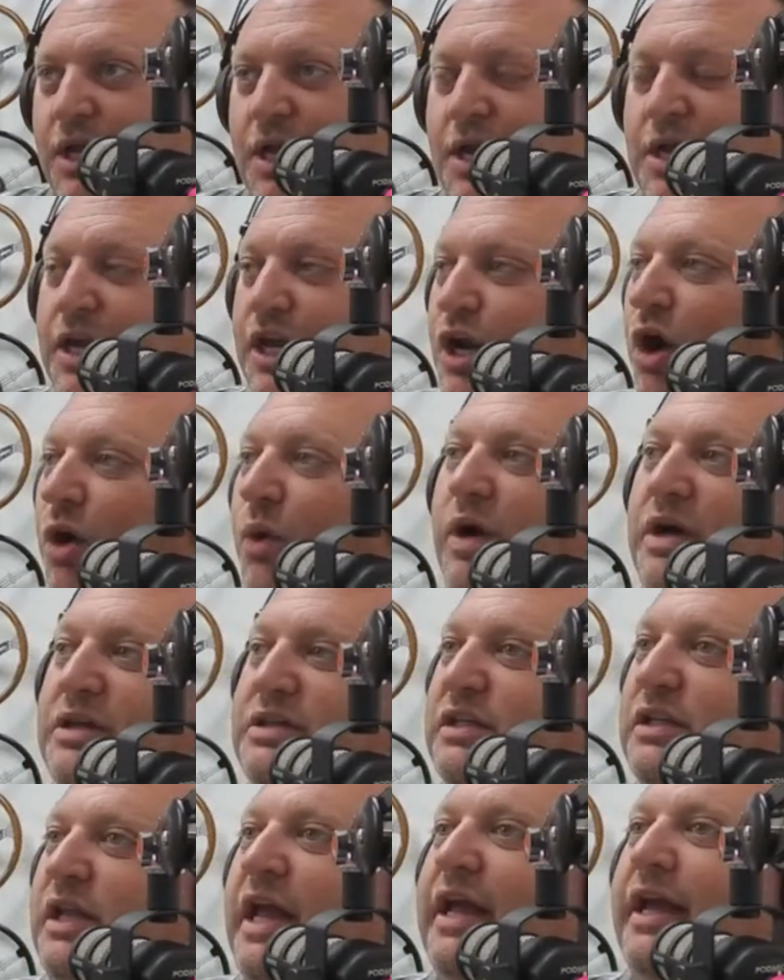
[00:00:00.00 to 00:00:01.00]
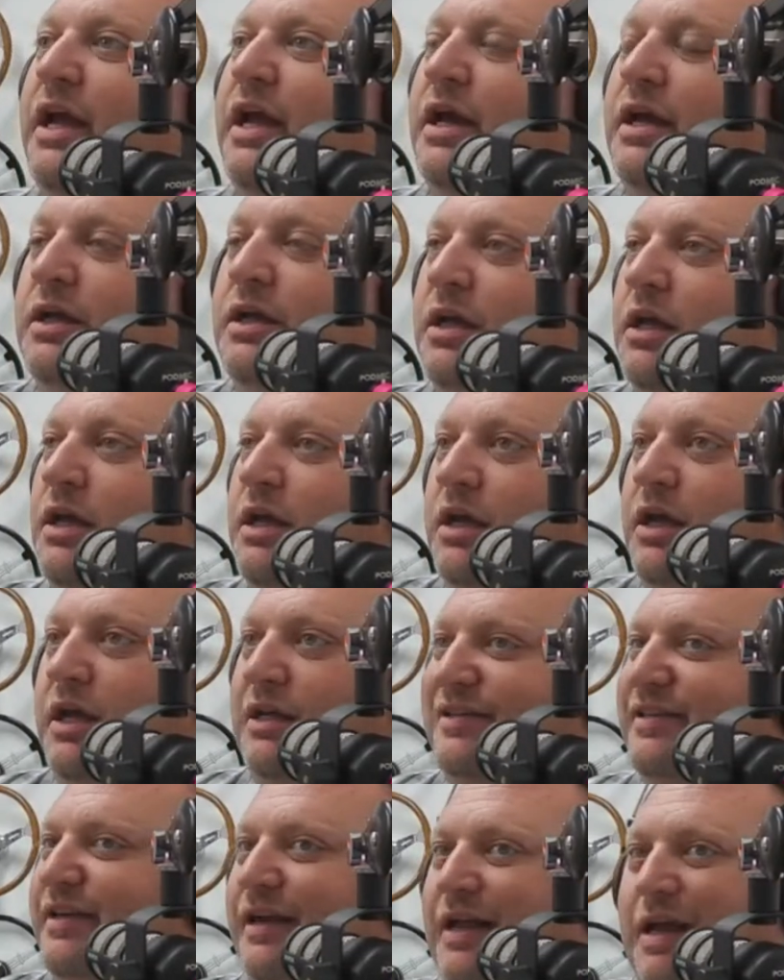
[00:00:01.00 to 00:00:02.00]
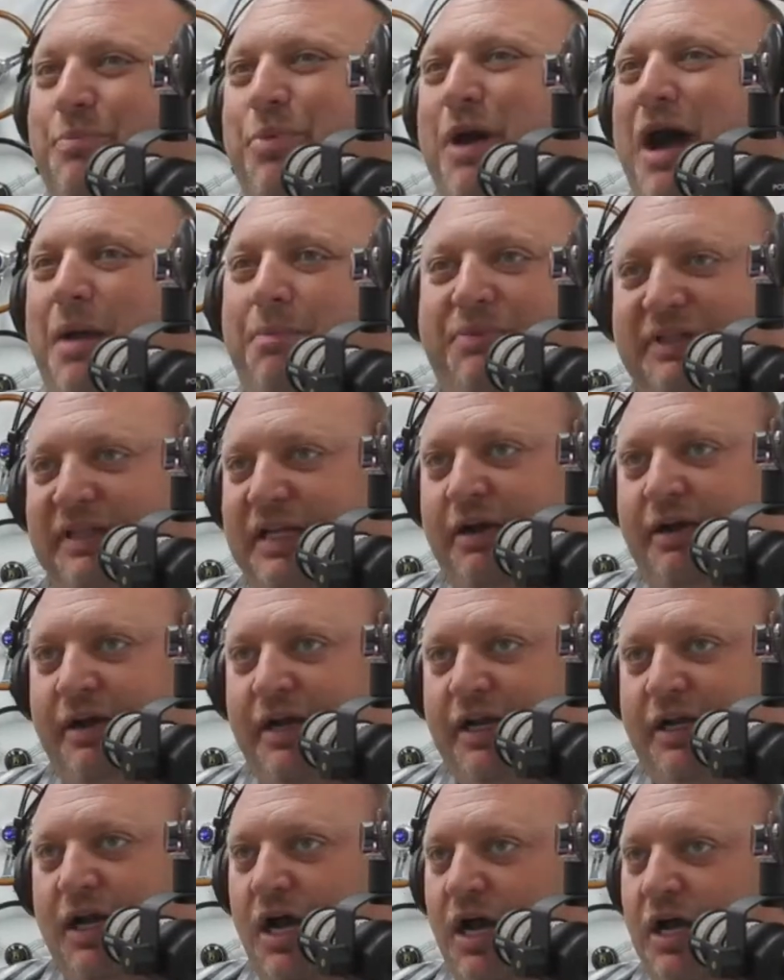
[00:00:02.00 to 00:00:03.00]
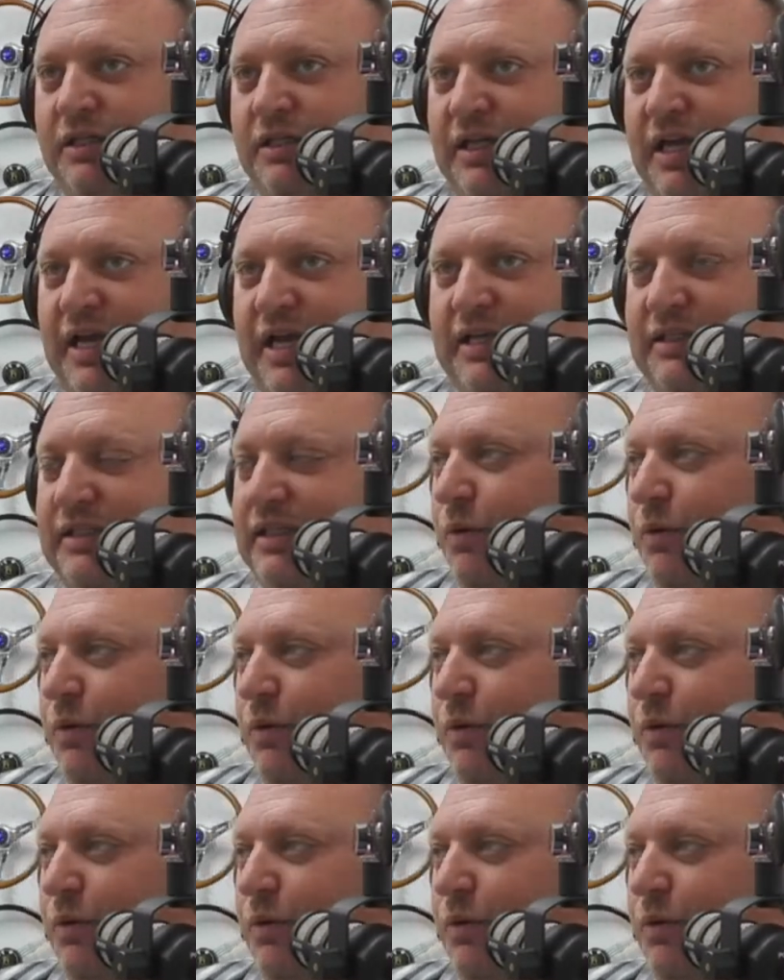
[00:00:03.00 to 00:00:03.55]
you know, it wasn't like let's say a popularity contest.